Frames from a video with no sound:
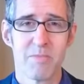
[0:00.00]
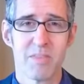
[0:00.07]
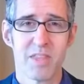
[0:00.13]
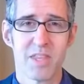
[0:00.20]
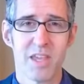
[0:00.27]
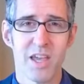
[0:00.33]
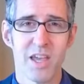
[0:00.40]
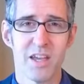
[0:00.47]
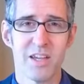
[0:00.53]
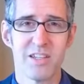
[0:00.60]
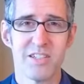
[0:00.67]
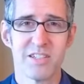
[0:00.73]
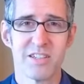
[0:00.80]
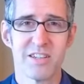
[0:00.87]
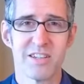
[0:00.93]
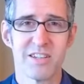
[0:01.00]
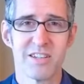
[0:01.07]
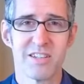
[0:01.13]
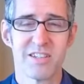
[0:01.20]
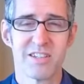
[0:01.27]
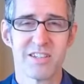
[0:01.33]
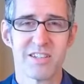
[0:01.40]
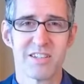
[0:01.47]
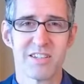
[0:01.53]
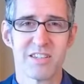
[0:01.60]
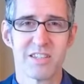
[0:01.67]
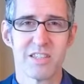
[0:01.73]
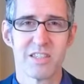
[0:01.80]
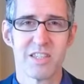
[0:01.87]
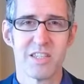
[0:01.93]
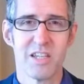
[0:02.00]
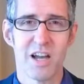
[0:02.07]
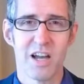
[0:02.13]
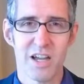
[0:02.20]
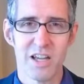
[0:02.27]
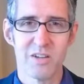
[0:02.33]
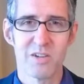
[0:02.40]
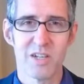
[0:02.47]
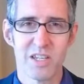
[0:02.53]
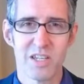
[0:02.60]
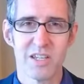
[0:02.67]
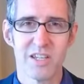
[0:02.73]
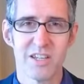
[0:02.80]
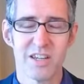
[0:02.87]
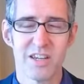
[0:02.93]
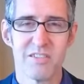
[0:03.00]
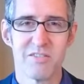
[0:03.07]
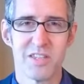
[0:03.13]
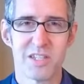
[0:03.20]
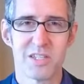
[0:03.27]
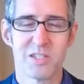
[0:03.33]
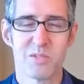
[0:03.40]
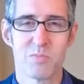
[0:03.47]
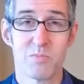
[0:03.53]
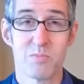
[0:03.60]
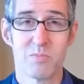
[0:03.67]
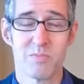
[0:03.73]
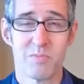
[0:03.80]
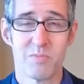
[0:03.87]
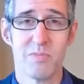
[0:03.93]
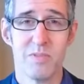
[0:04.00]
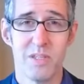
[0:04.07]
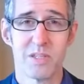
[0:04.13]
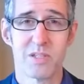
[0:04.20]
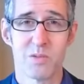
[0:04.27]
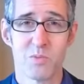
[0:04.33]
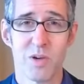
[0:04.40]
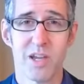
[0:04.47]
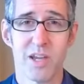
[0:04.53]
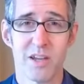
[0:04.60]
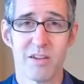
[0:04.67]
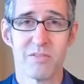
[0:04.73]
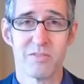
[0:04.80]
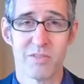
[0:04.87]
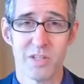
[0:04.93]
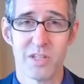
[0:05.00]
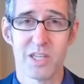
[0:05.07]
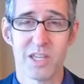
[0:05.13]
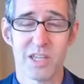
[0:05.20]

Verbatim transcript: And uh, the irony of this this way of looking at